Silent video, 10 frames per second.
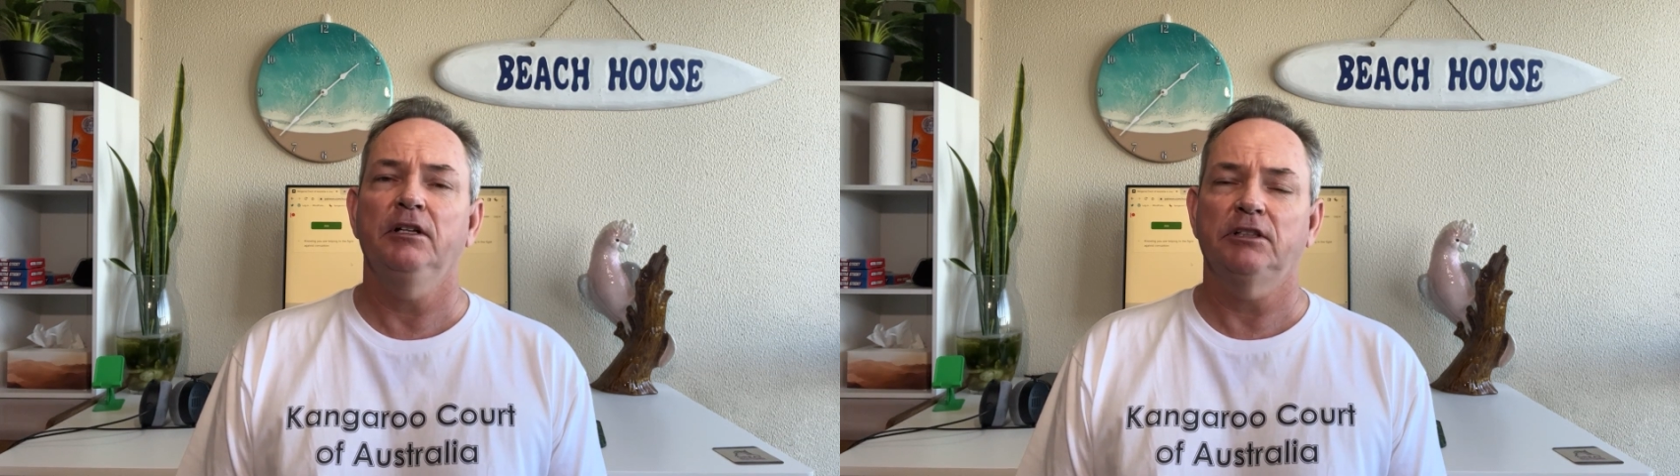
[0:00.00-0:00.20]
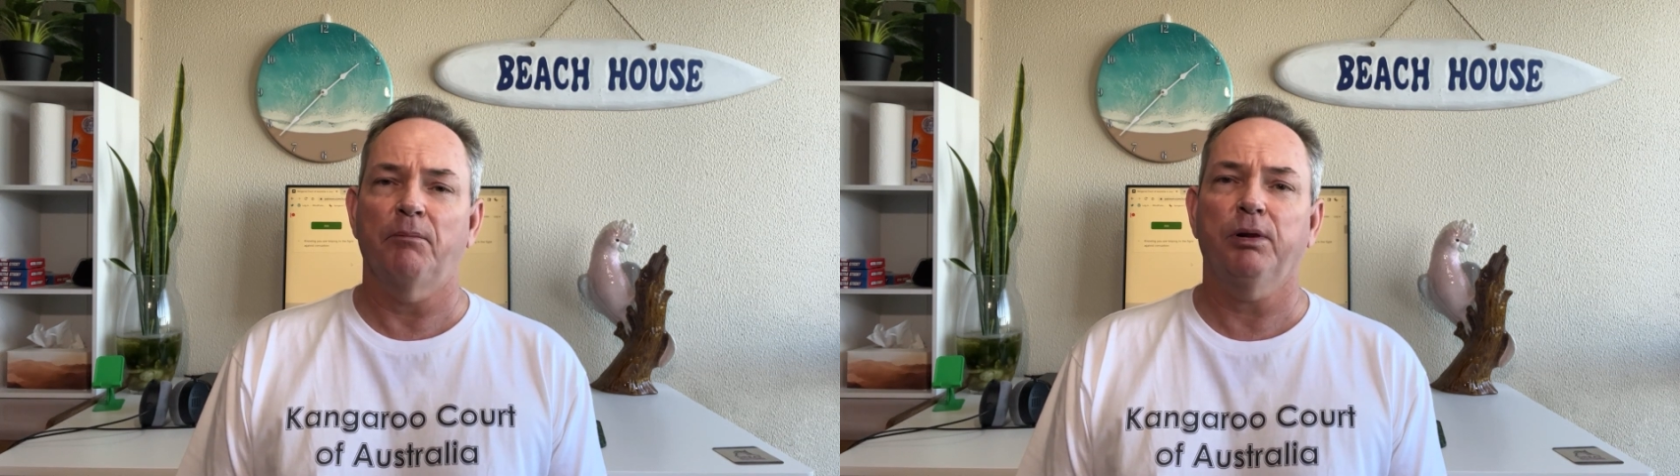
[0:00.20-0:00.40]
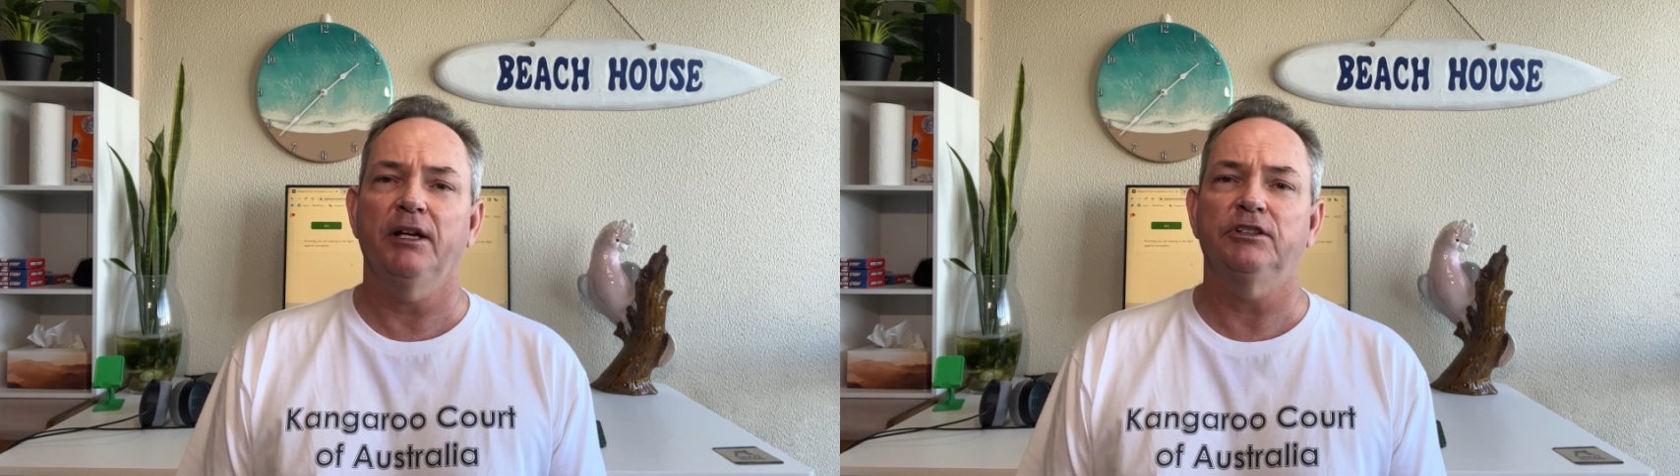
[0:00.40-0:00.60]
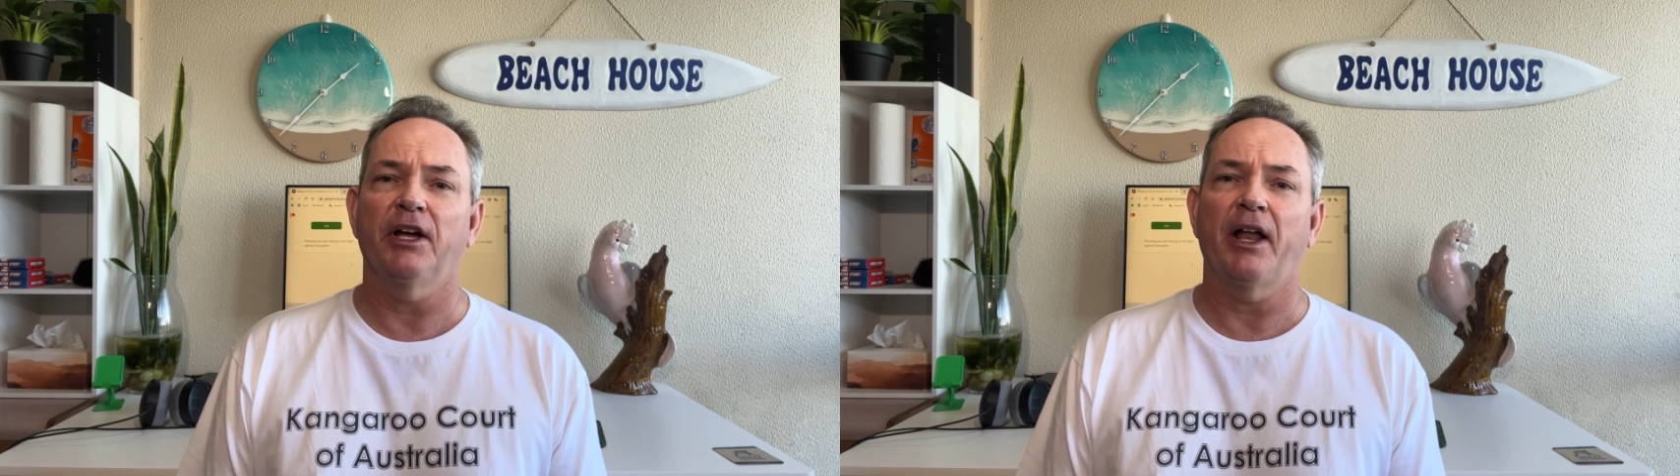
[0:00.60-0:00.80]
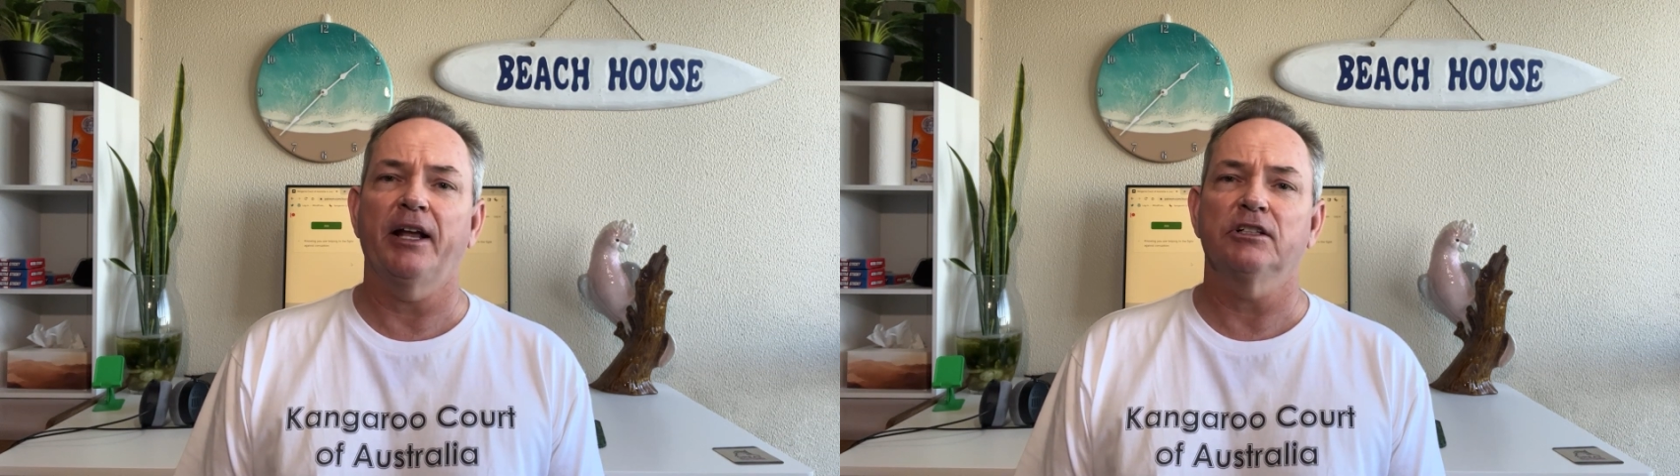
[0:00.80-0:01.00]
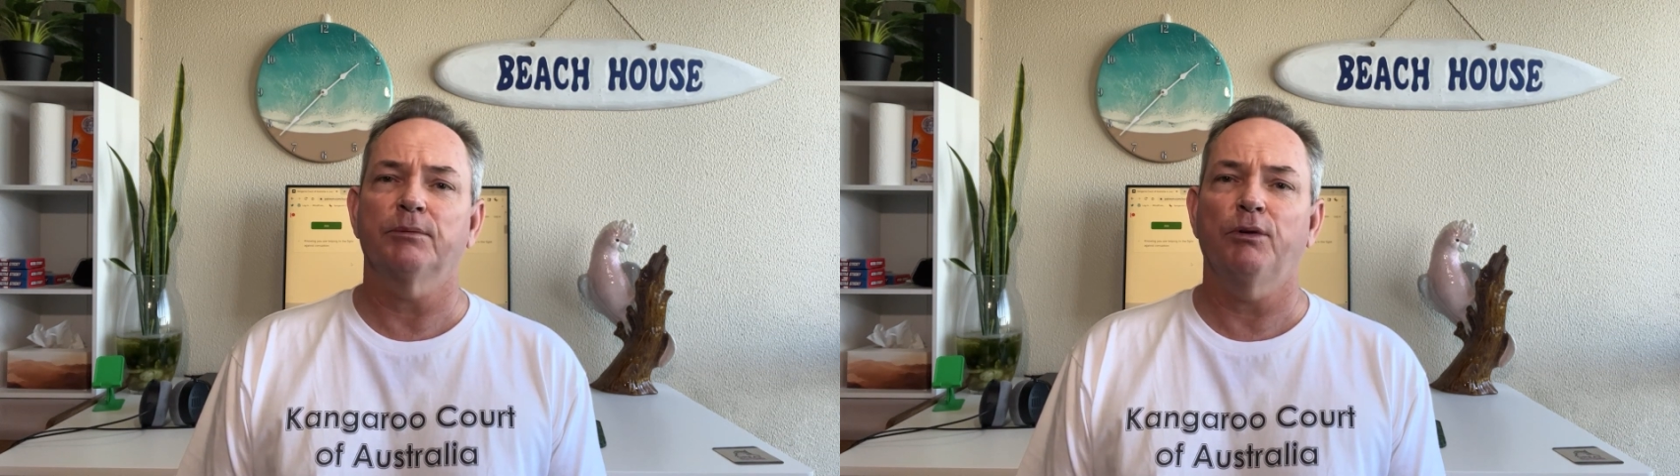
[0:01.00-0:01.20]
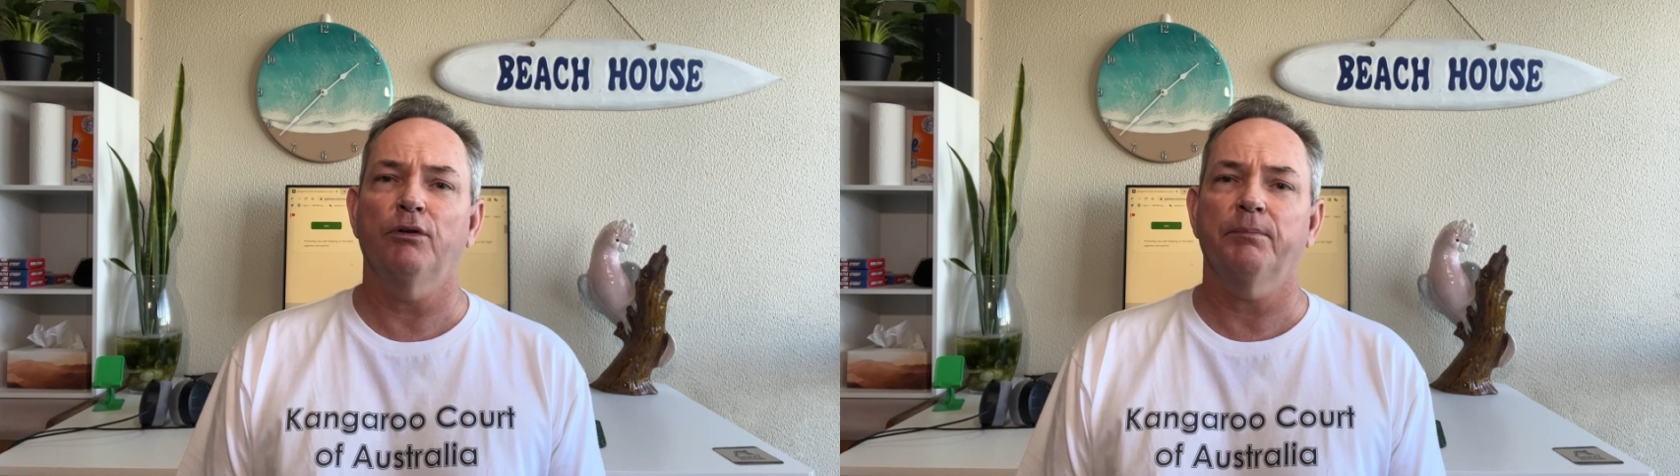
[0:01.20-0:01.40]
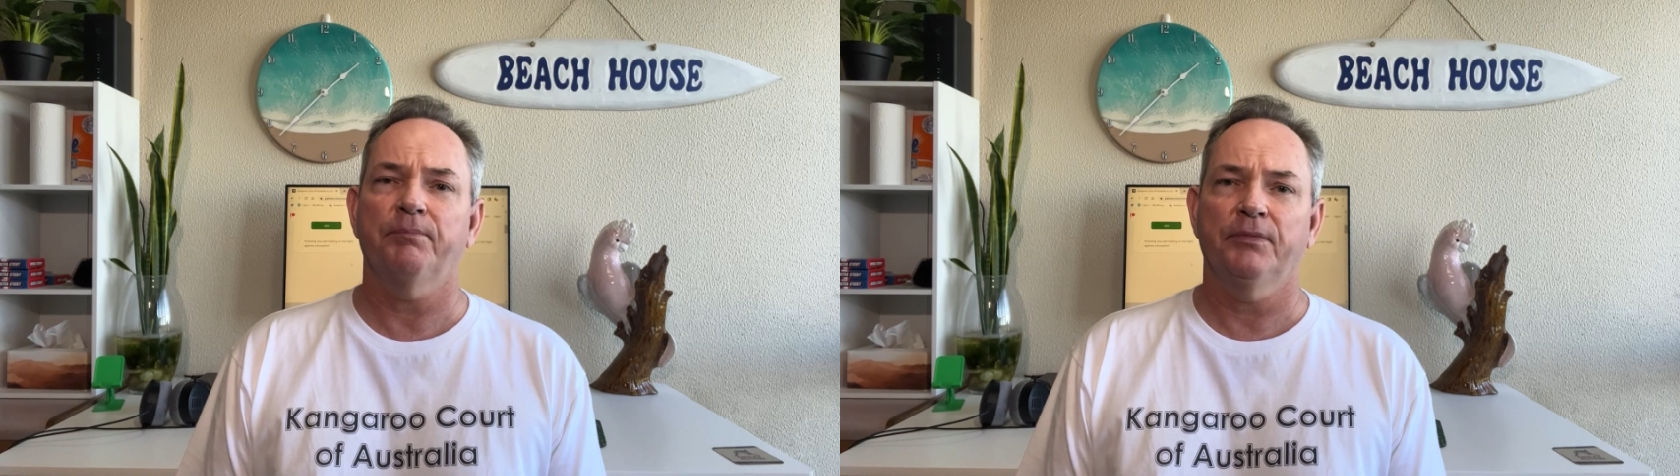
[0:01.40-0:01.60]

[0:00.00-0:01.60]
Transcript: So please donate and support.